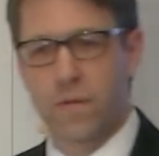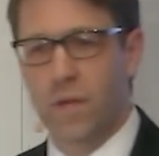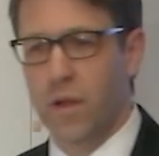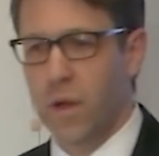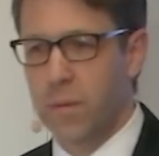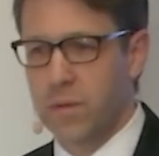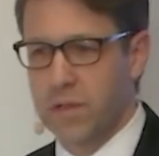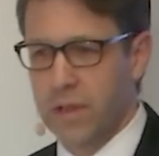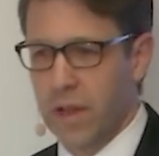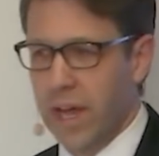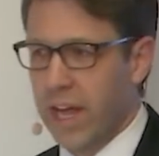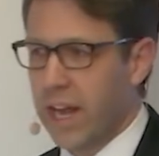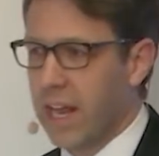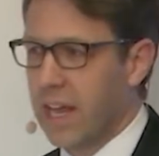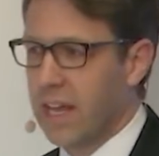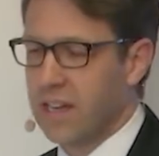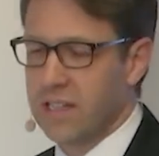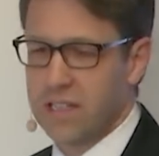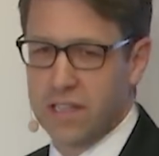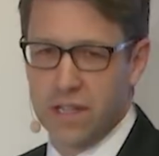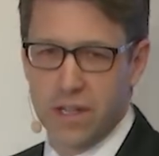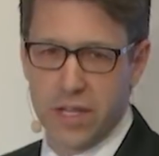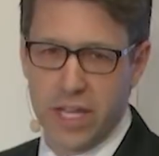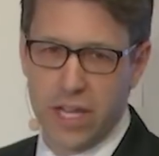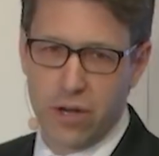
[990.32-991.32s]
Philips Lighting
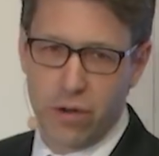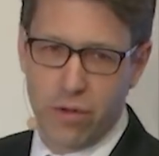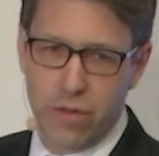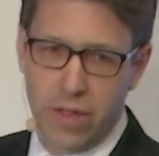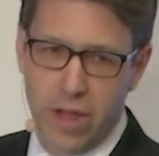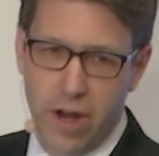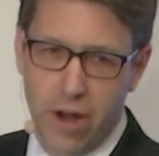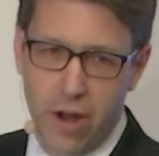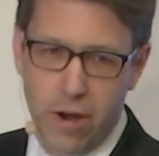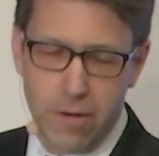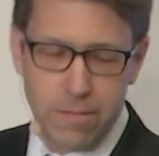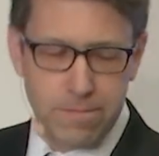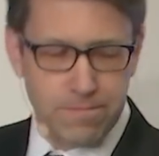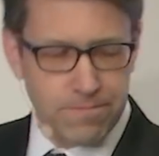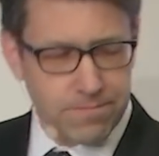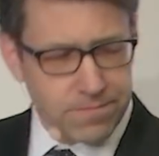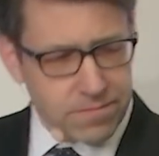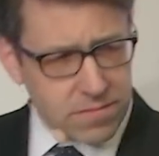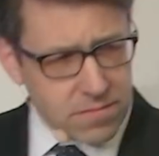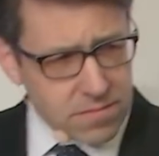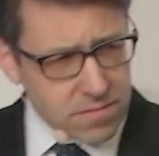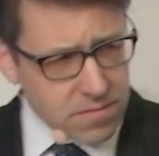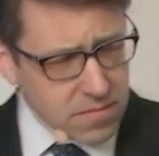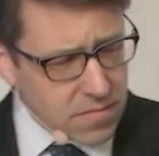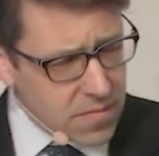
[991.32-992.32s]
is the leader there.
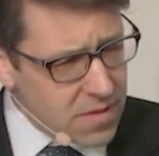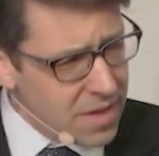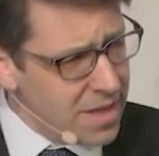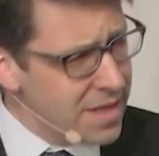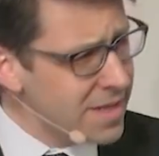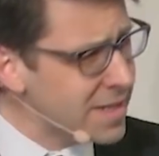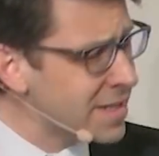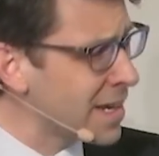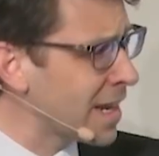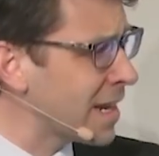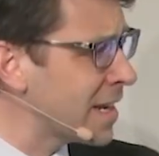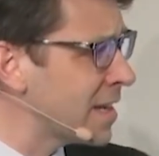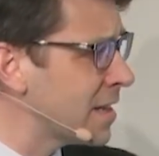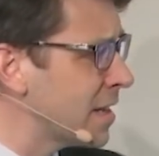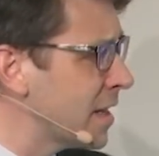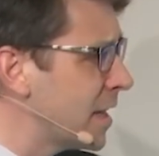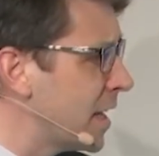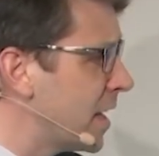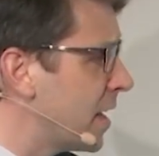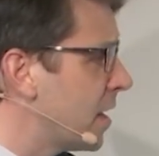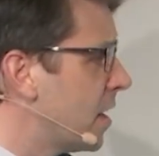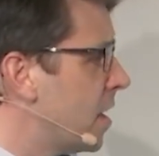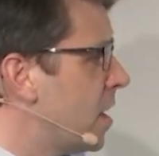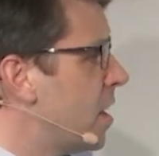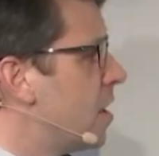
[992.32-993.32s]

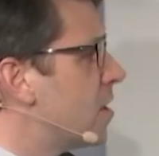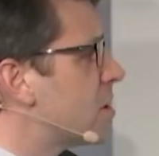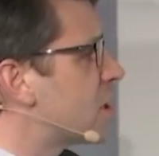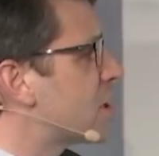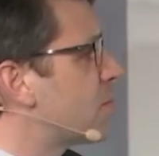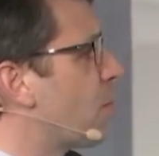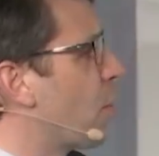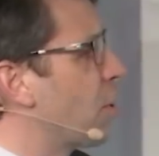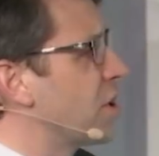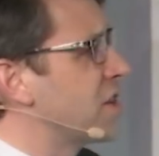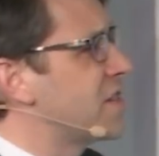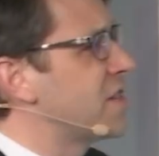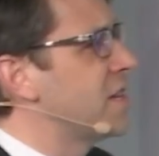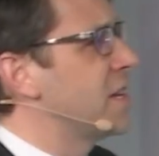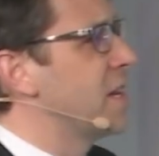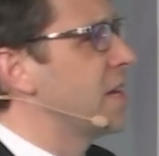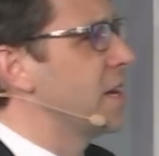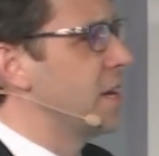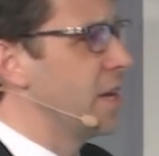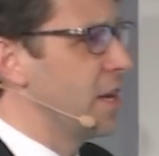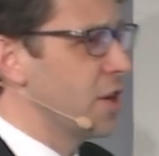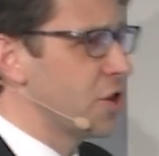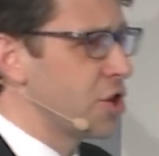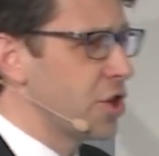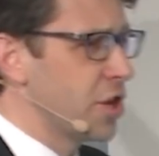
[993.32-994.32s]
Secondly, smart city
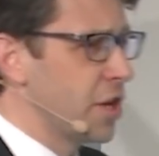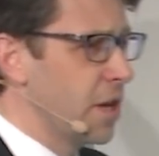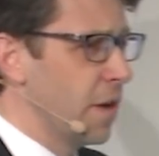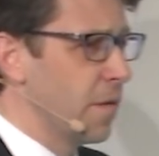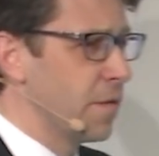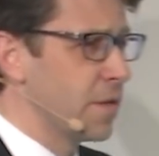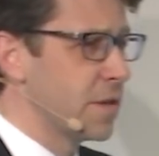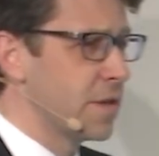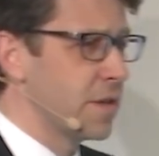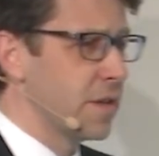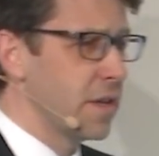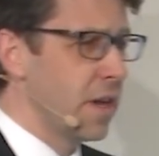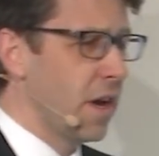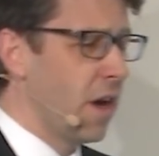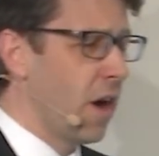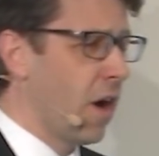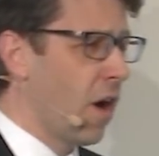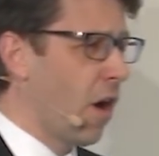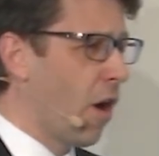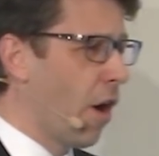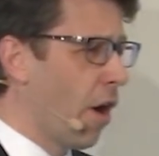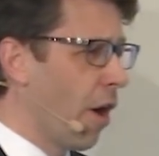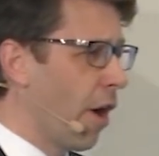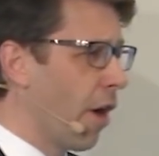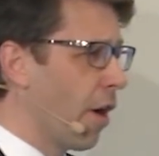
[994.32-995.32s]
initiatives
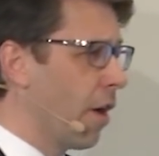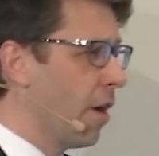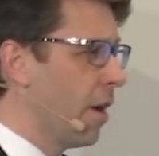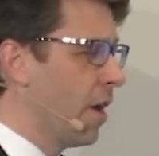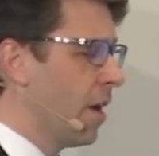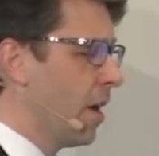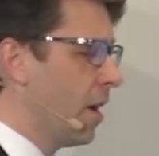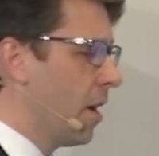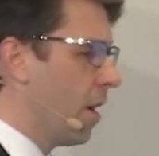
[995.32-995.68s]
are